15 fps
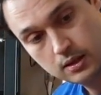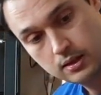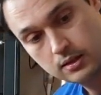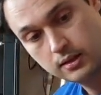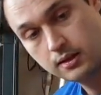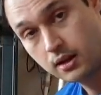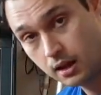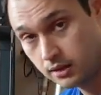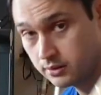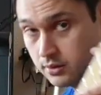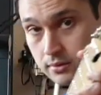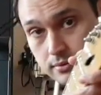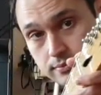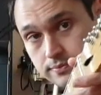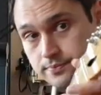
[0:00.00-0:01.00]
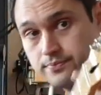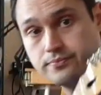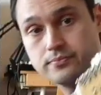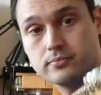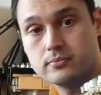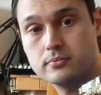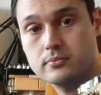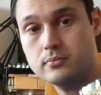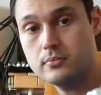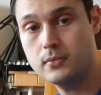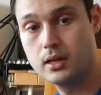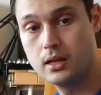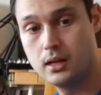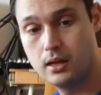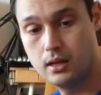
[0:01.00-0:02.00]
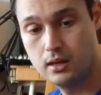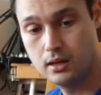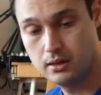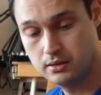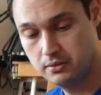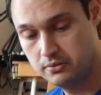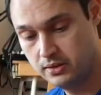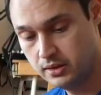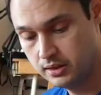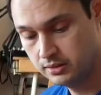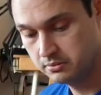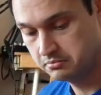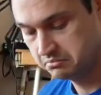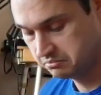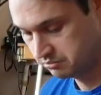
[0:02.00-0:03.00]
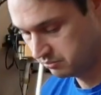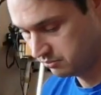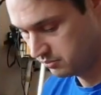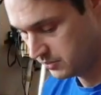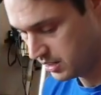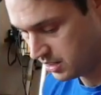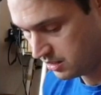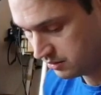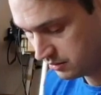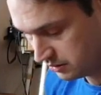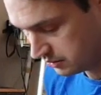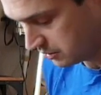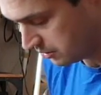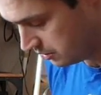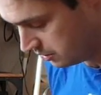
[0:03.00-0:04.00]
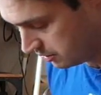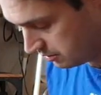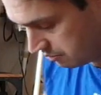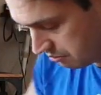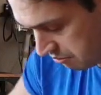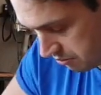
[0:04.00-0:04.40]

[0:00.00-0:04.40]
the knot, and the feeling. Yeah, it sounds good.